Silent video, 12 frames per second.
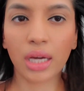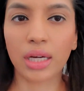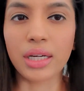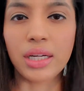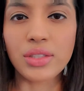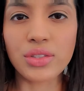
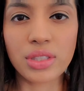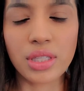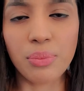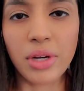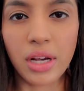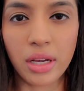Alright, I just did
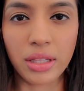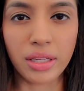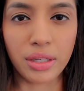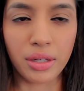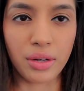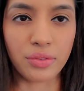my
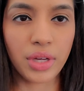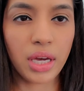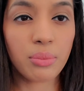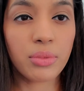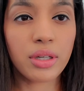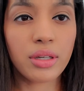eyeliner off
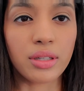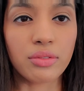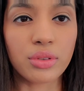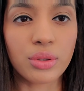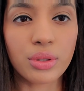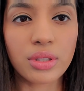camera, and of
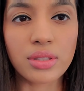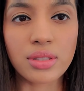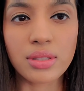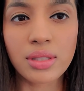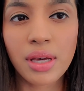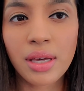
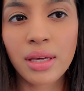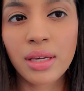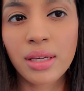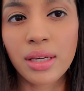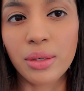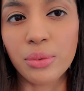course
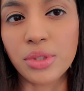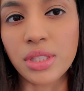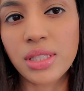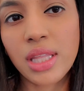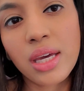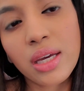it was
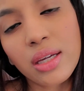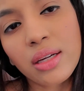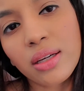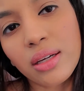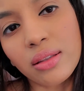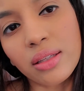thin,
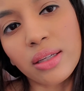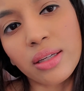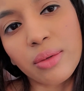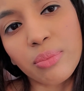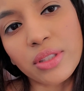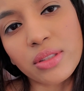and then
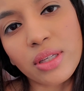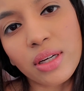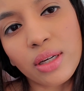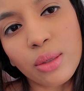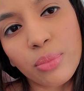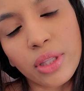I messed it
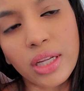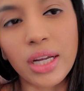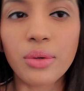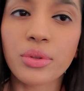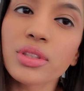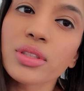up, and then now
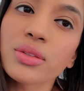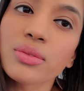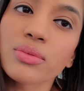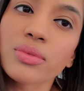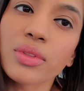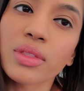it's
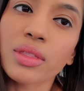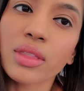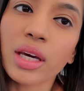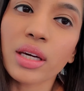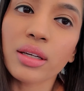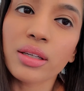
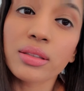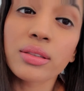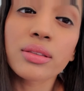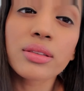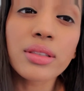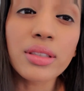thick,
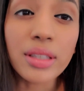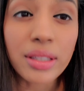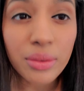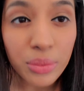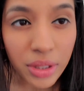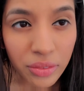
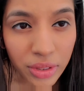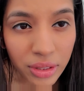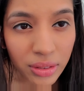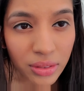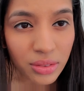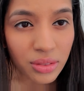and
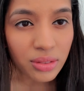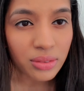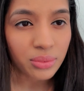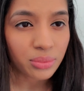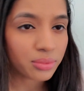whatever, I just